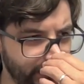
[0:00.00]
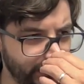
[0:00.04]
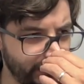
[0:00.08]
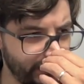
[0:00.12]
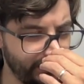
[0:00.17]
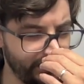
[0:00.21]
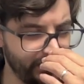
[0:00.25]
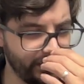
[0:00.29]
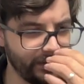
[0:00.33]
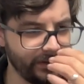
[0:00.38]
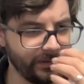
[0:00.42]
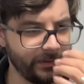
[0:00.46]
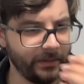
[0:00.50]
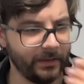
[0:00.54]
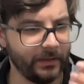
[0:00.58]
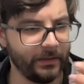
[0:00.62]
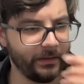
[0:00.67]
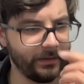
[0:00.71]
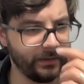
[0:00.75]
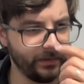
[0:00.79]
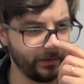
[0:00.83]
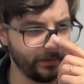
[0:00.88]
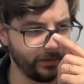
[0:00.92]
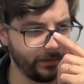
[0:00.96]

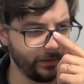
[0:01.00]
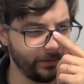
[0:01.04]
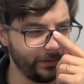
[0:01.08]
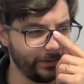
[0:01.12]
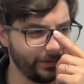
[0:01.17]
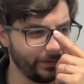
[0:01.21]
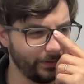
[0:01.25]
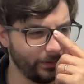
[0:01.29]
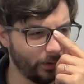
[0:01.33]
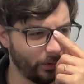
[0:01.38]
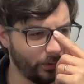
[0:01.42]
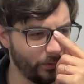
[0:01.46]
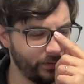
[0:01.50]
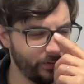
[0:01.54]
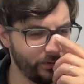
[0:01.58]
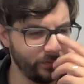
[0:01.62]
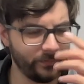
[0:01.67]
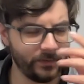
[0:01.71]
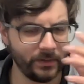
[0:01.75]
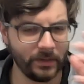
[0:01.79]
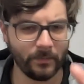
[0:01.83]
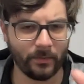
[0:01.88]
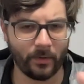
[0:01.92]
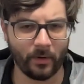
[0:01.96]
the owner
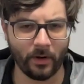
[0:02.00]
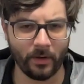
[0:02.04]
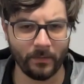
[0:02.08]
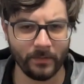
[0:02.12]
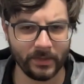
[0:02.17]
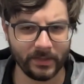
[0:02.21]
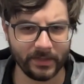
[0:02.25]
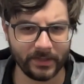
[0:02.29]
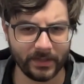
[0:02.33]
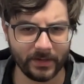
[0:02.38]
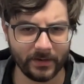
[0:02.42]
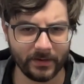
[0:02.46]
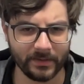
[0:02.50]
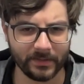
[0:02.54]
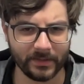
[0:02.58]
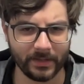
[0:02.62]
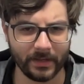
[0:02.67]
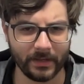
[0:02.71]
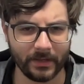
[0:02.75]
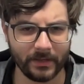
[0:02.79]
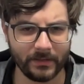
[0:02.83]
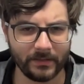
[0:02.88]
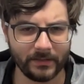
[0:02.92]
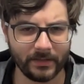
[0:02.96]
of the apartments there is
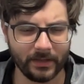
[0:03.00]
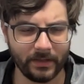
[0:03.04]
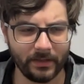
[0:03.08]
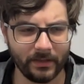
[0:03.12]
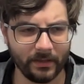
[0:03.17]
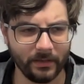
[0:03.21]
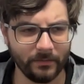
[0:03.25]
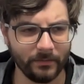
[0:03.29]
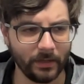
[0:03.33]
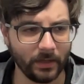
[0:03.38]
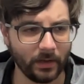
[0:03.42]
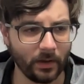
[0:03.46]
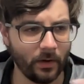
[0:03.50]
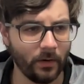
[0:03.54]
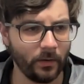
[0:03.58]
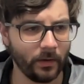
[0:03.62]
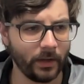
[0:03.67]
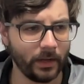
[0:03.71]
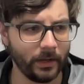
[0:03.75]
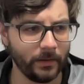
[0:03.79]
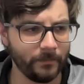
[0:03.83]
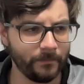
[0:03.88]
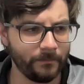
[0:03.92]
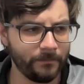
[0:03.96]
like telling him like,
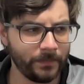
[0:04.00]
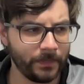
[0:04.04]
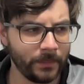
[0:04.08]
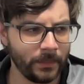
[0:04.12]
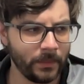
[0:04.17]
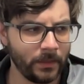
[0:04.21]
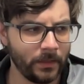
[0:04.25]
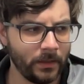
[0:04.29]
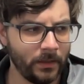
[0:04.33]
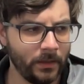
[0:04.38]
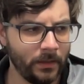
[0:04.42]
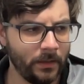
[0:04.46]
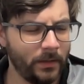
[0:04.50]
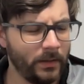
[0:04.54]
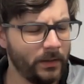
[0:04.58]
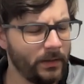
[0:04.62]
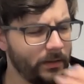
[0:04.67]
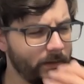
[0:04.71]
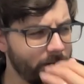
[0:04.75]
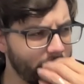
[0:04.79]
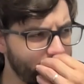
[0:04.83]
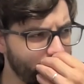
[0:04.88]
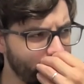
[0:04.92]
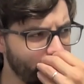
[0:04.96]
okay,
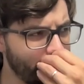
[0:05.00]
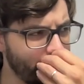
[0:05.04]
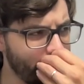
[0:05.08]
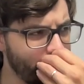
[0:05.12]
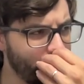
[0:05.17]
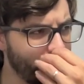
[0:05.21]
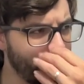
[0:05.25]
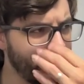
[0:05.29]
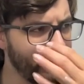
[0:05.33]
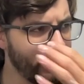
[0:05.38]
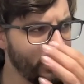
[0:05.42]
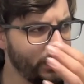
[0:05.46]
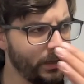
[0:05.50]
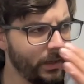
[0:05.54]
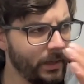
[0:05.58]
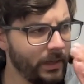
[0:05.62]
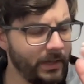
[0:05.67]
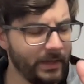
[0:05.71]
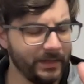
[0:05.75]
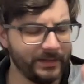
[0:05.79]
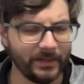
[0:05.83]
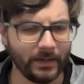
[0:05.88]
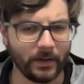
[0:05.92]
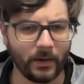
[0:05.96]
is that the right one?
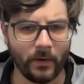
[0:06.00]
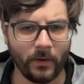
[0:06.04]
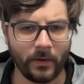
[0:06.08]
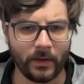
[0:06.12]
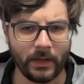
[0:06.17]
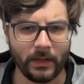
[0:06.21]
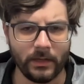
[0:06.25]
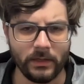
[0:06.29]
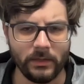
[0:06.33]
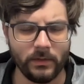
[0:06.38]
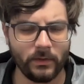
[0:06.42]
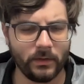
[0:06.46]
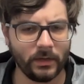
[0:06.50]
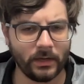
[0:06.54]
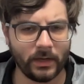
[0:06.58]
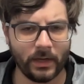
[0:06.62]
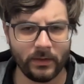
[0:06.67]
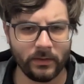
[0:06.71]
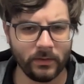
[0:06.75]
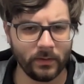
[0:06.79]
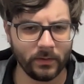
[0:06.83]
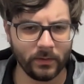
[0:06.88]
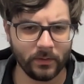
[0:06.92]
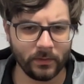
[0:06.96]
It's like, okay, you can
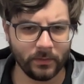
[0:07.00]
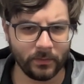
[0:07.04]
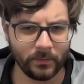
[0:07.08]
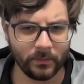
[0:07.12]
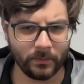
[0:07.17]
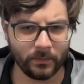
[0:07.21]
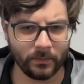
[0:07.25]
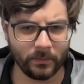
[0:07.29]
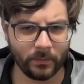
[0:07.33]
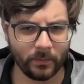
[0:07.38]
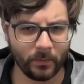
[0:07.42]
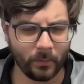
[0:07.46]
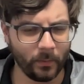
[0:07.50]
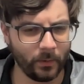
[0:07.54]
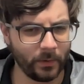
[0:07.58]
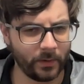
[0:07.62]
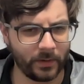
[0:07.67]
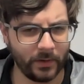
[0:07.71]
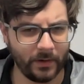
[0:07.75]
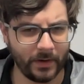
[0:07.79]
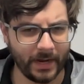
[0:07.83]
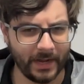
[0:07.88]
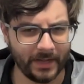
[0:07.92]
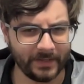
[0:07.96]
either work
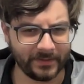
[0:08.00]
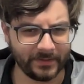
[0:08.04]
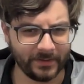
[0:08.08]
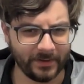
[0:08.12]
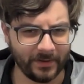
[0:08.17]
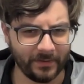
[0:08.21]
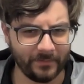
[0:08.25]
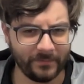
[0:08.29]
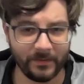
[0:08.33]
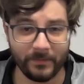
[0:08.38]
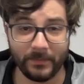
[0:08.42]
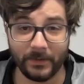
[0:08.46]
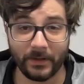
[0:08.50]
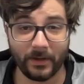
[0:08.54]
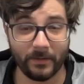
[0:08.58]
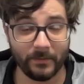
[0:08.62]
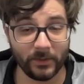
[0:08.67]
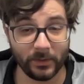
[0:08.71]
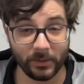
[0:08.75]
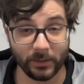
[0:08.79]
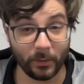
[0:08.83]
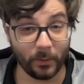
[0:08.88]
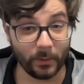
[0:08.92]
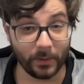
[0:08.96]
your ass off and become
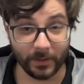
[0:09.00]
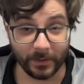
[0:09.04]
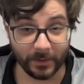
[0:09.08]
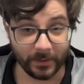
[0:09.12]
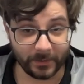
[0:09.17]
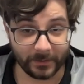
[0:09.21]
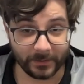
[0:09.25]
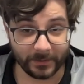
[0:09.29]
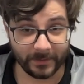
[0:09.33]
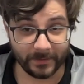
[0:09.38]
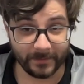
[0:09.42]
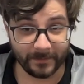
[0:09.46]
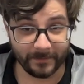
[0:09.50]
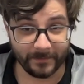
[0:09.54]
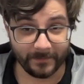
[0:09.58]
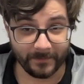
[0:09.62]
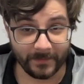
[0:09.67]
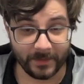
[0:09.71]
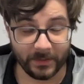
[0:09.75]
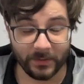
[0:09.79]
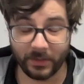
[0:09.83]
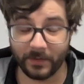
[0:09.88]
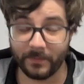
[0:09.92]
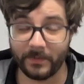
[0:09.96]
a lawyer.
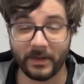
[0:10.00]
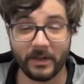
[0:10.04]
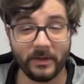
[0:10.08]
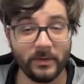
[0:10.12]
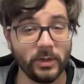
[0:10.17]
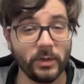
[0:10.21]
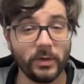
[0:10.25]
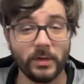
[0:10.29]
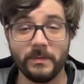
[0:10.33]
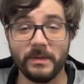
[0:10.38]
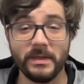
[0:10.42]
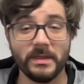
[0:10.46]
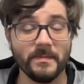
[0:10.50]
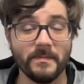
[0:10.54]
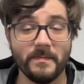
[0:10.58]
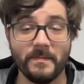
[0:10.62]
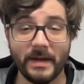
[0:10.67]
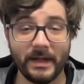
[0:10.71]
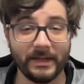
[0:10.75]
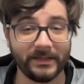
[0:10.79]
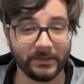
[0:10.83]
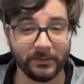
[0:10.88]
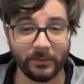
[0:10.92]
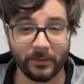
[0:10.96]
You could be the
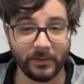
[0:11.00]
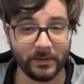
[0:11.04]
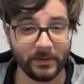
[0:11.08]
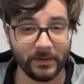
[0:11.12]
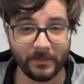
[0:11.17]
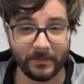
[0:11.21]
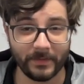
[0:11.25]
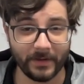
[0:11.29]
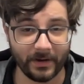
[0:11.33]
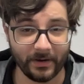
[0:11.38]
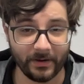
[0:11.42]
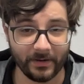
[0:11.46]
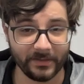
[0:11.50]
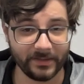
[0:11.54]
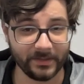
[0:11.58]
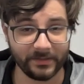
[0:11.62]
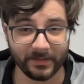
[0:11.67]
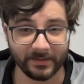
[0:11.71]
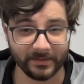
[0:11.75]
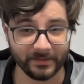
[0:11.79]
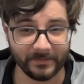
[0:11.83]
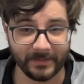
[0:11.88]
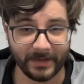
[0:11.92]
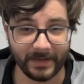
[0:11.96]
best lawyer in Paris. It
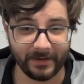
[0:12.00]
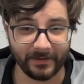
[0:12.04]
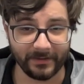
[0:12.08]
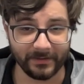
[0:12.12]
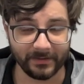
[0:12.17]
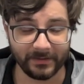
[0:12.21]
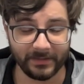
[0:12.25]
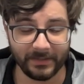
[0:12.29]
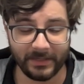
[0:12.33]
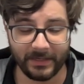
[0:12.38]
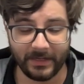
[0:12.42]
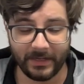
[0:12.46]
doesn't matter.